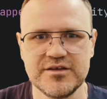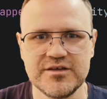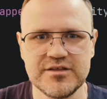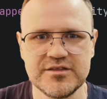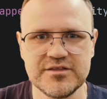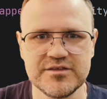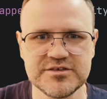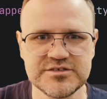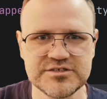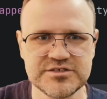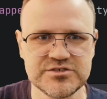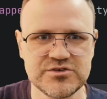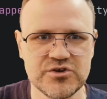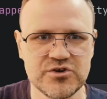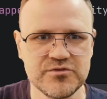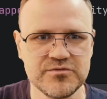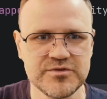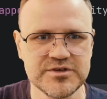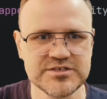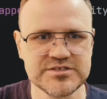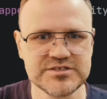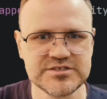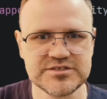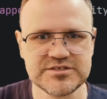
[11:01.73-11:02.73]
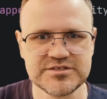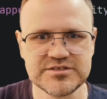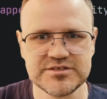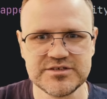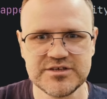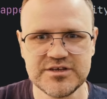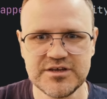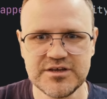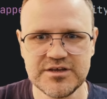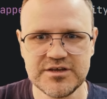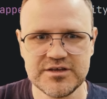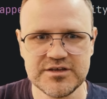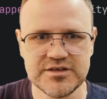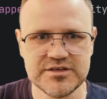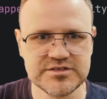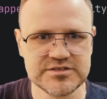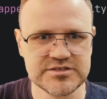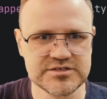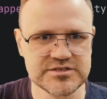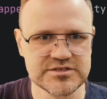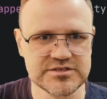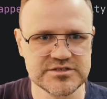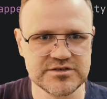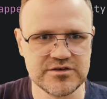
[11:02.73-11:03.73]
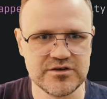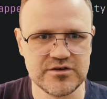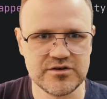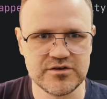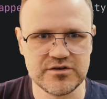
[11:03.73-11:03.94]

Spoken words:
this service is